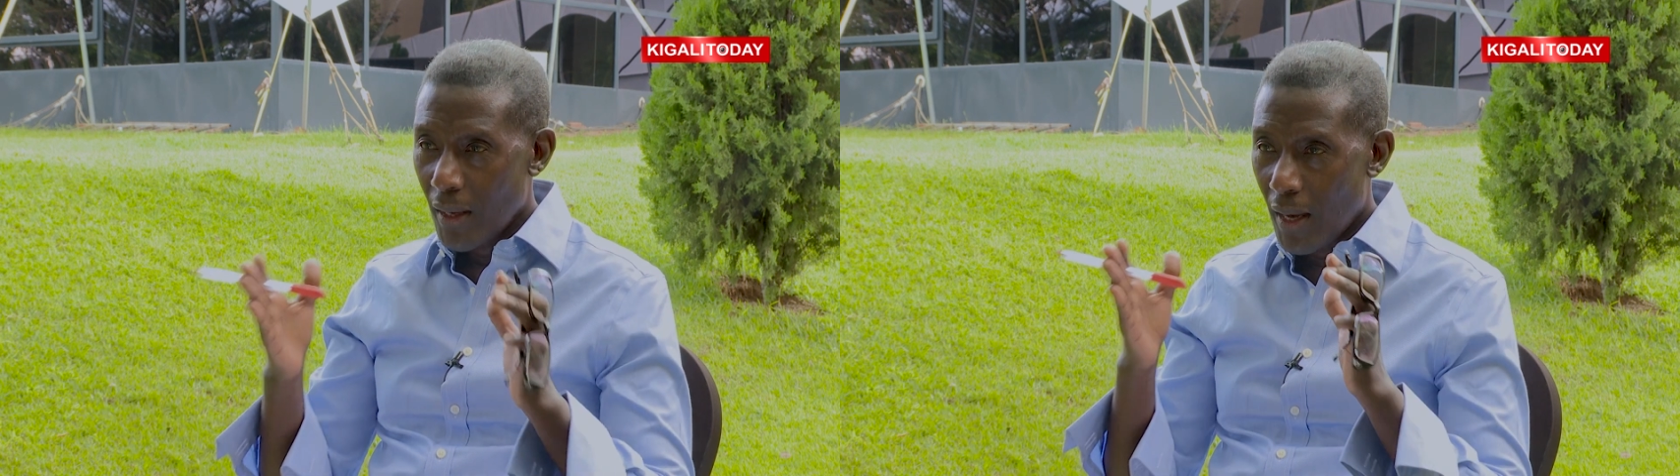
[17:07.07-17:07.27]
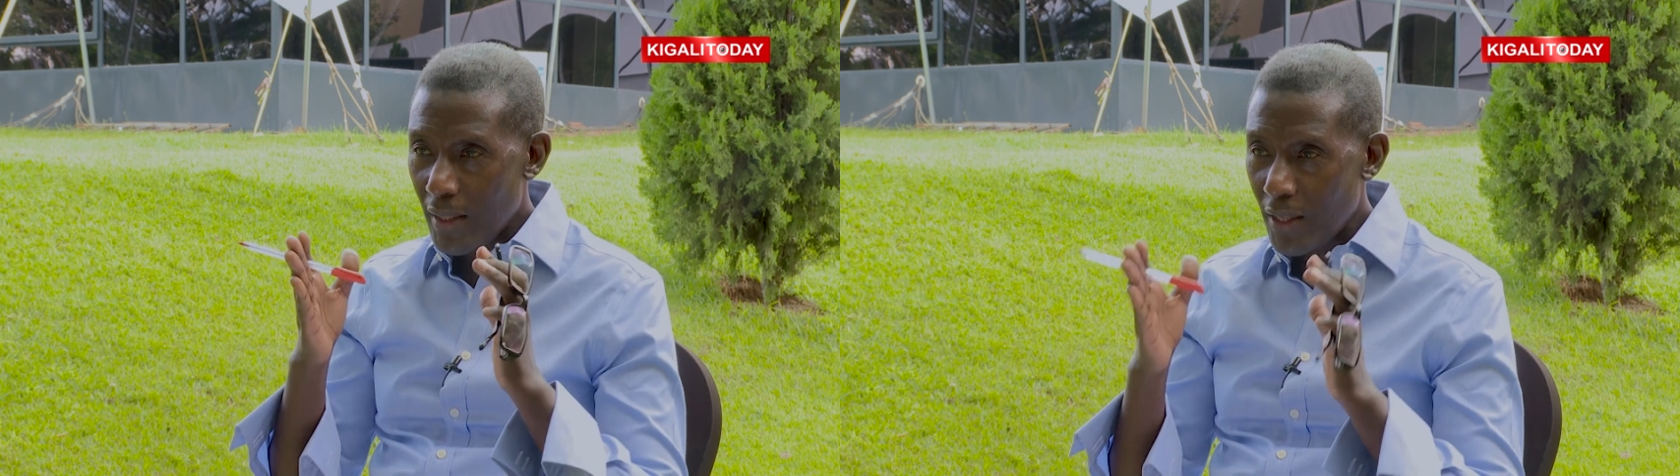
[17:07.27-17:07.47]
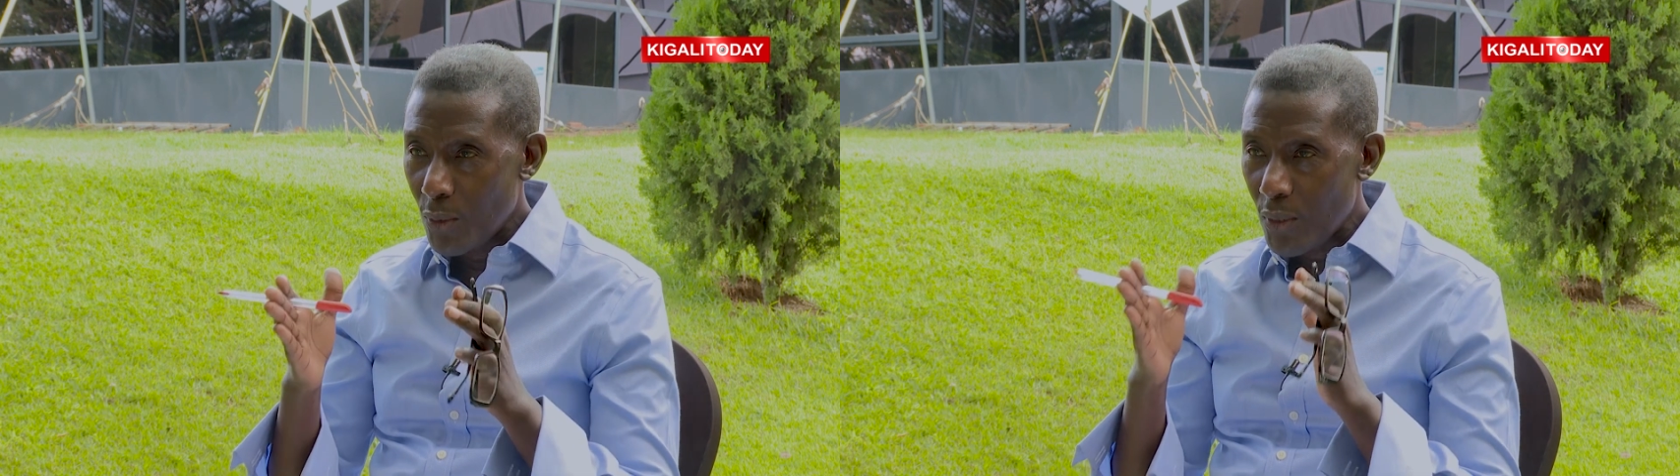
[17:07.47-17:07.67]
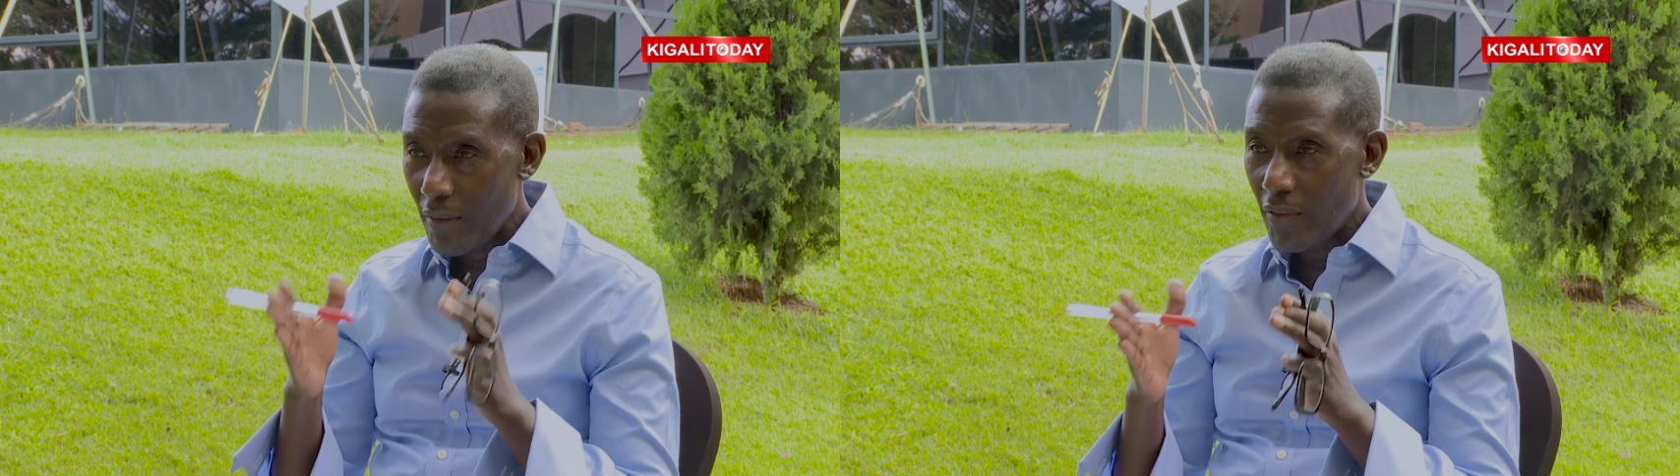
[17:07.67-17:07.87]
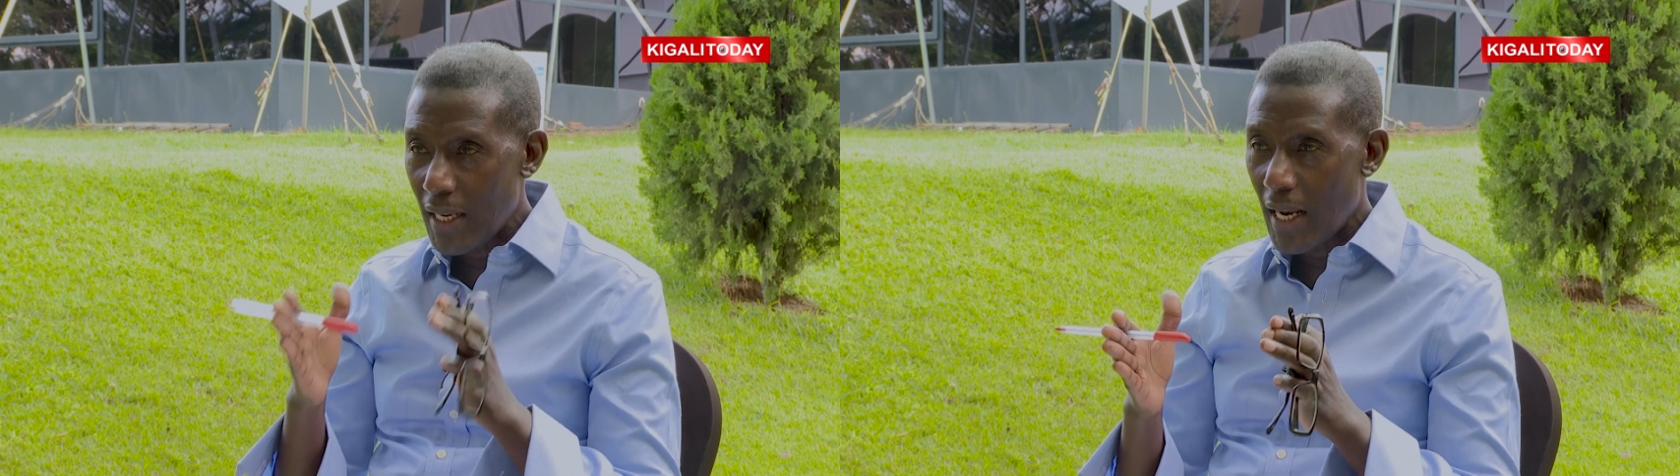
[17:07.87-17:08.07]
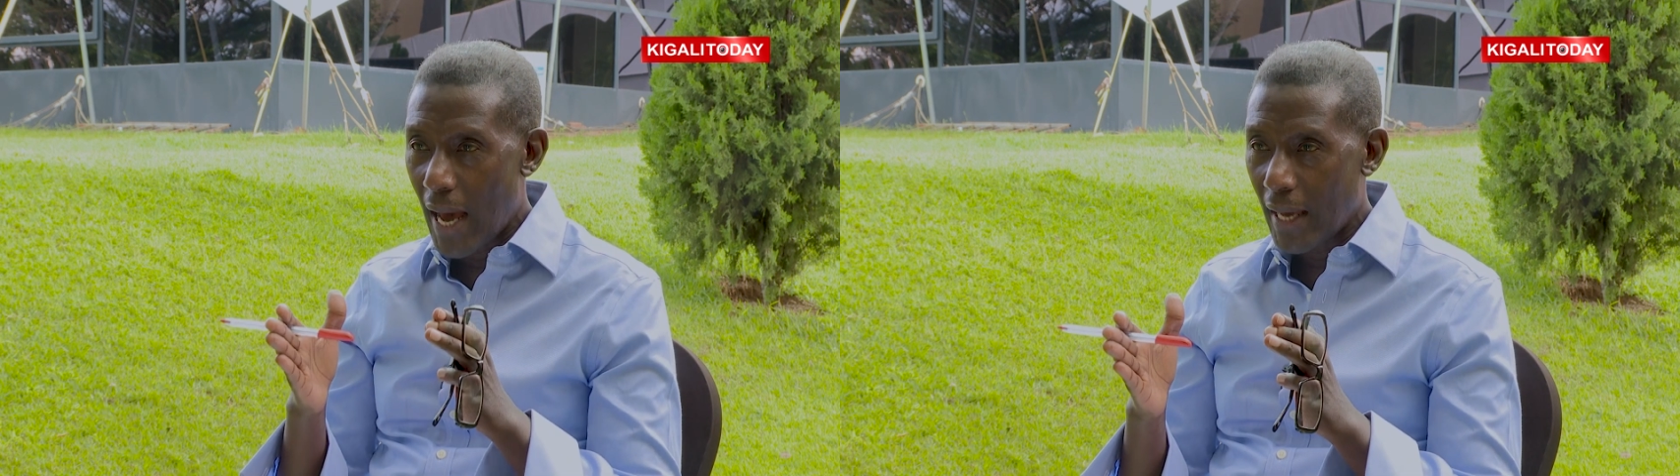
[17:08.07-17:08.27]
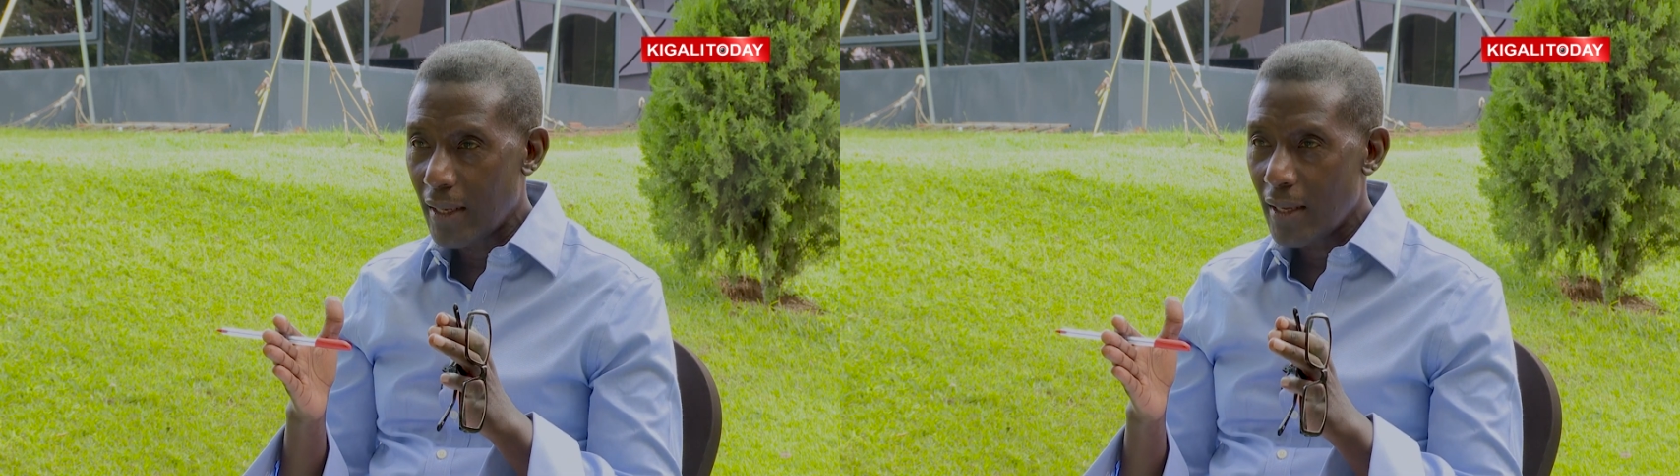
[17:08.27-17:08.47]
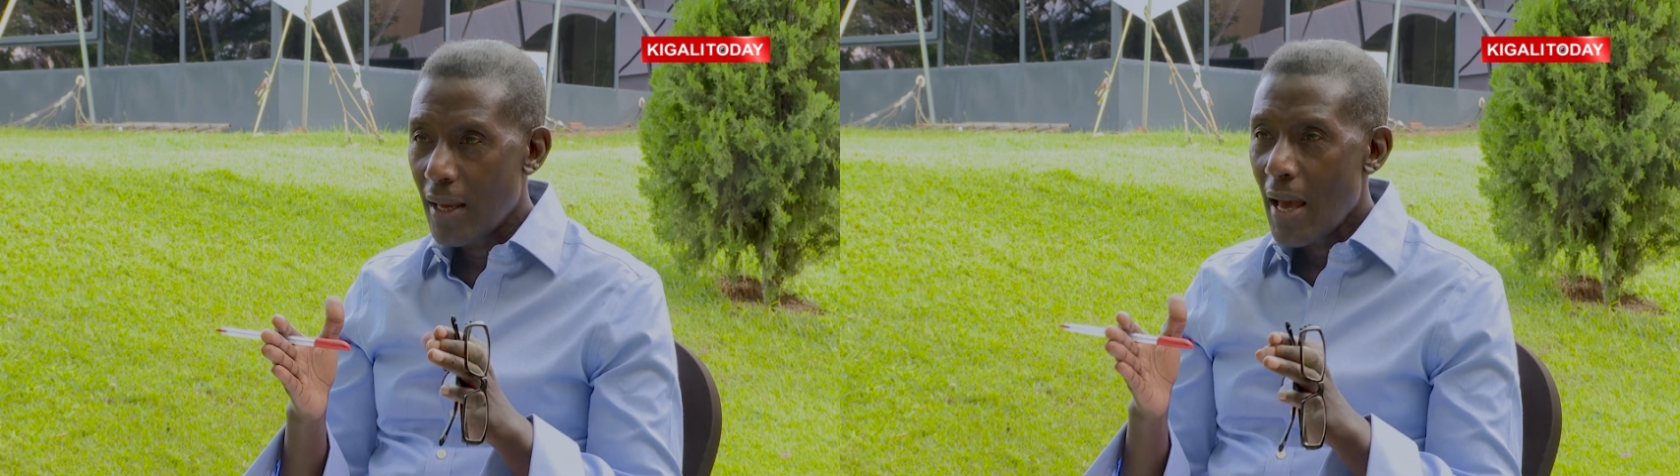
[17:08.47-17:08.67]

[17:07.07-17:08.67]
And they use the very line,